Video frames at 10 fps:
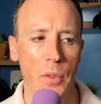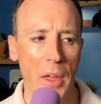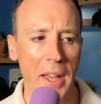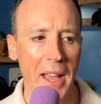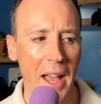
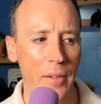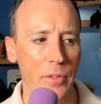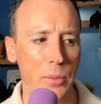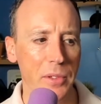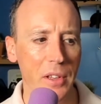they
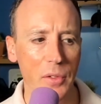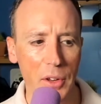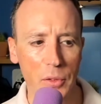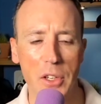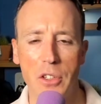have
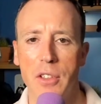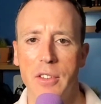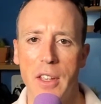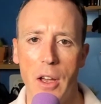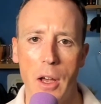specific
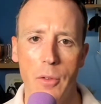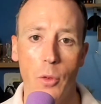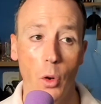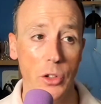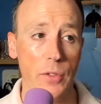features
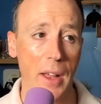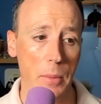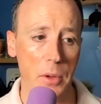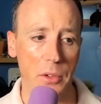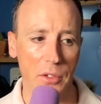for
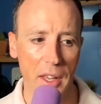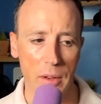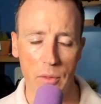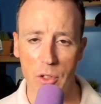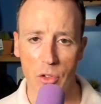developers
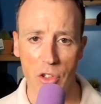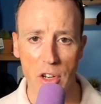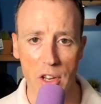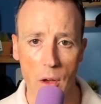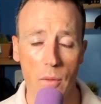in Visual
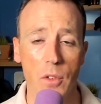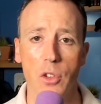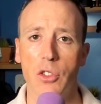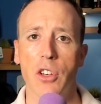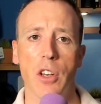Studio and
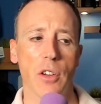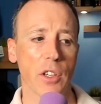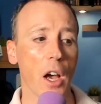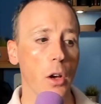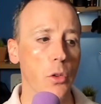Visual Studio
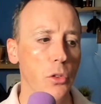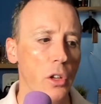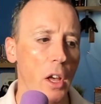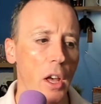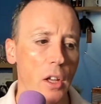Code
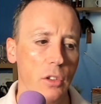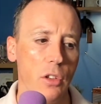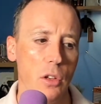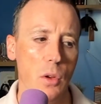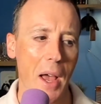
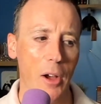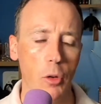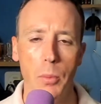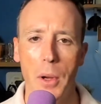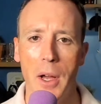to
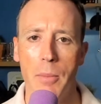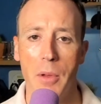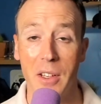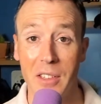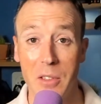help
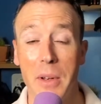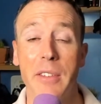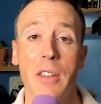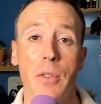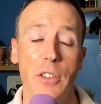
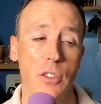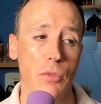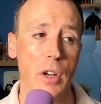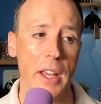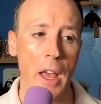accessibility features,
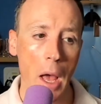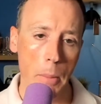really.